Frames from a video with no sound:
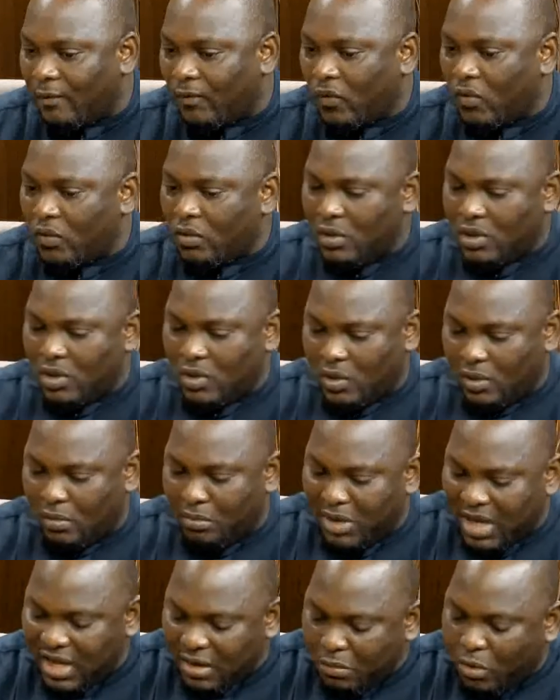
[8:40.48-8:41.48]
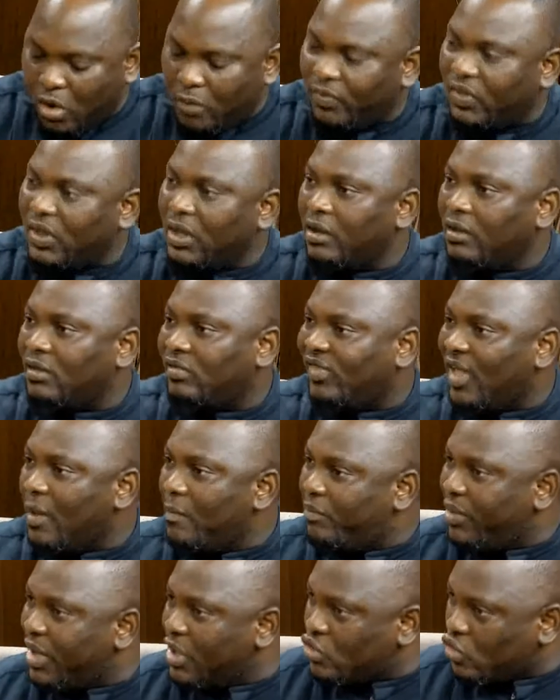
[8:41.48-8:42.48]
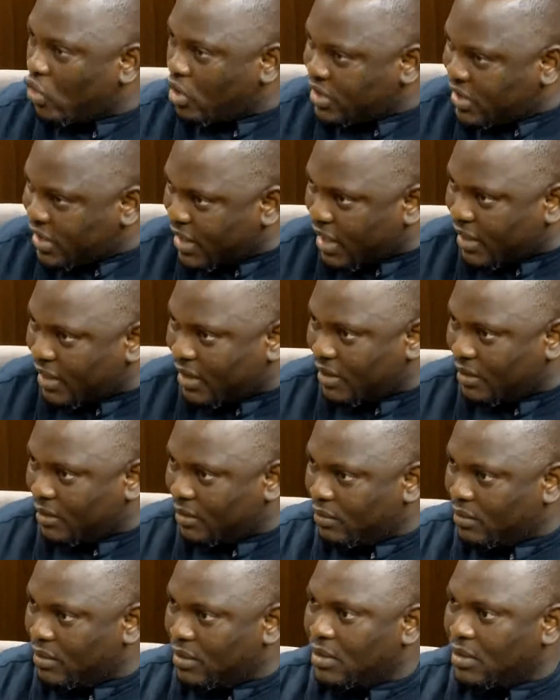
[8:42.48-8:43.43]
yes minimum thing temperature check yes